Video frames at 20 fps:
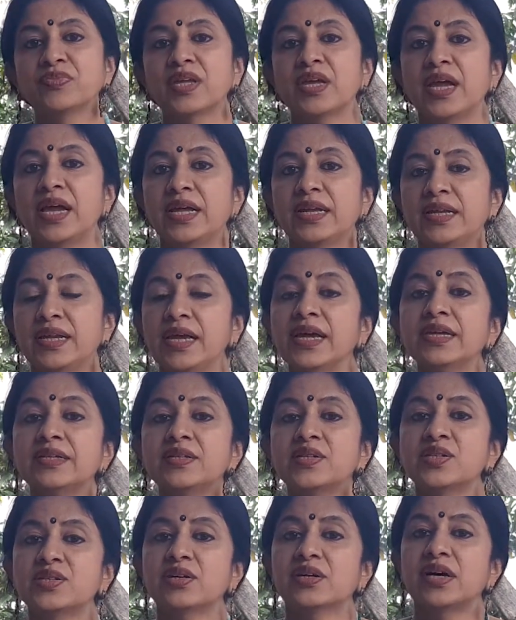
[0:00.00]
and
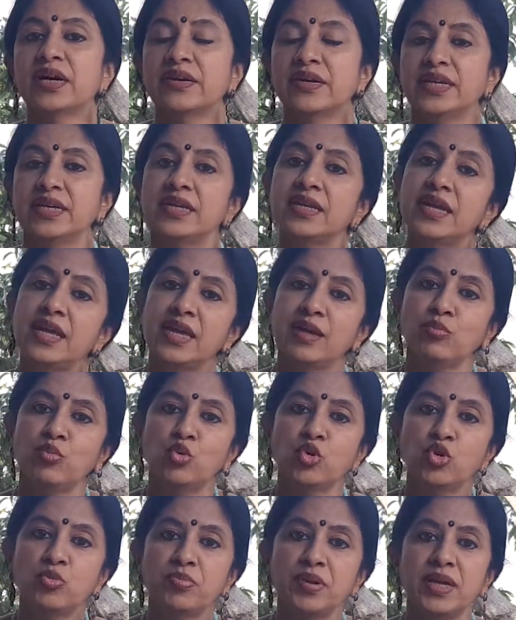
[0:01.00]
hence the correct name
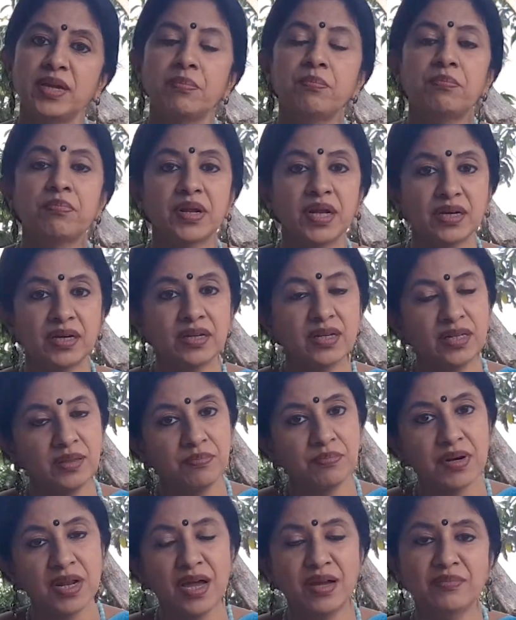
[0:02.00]
would be Prakrit
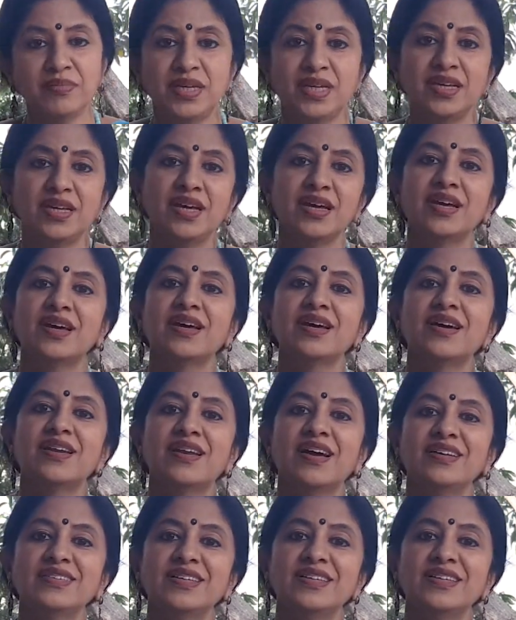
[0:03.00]
Brahmi rather